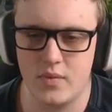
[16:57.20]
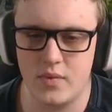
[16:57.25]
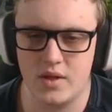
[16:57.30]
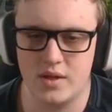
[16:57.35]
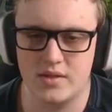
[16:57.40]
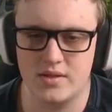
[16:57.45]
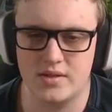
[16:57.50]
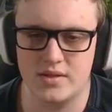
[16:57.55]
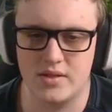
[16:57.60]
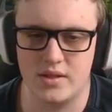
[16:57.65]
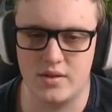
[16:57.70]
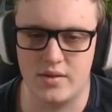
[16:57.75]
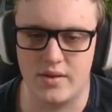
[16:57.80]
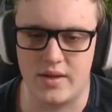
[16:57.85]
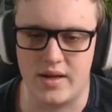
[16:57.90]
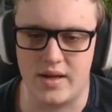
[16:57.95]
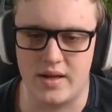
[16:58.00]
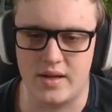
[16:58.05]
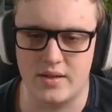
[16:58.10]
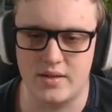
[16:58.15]
Sell
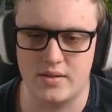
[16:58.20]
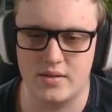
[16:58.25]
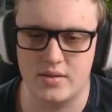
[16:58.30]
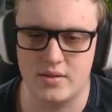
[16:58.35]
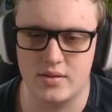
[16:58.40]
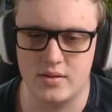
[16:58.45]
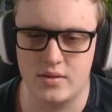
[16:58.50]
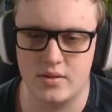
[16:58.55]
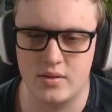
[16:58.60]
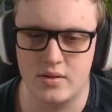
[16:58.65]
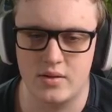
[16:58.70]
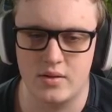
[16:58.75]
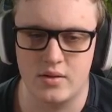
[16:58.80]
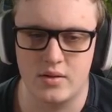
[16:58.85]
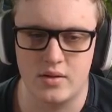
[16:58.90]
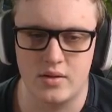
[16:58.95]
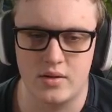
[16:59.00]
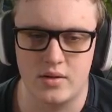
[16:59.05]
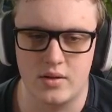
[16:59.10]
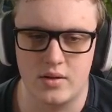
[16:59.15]
that.
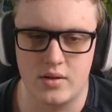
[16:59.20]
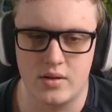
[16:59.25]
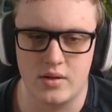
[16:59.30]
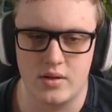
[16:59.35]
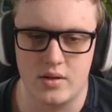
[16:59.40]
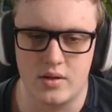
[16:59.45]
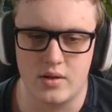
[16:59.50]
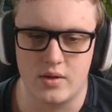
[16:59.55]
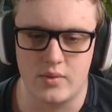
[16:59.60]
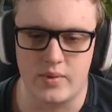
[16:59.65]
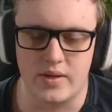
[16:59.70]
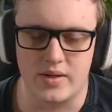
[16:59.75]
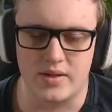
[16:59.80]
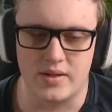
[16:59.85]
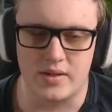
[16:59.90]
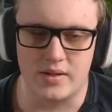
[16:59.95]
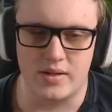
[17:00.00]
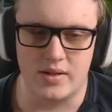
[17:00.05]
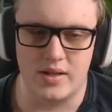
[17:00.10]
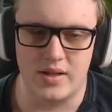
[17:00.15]
Wait
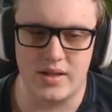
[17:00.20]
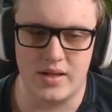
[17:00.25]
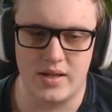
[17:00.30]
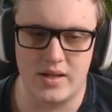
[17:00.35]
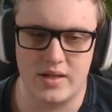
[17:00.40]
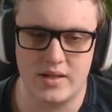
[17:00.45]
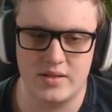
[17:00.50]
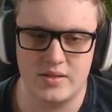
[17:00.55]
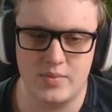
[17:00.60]
till it lands.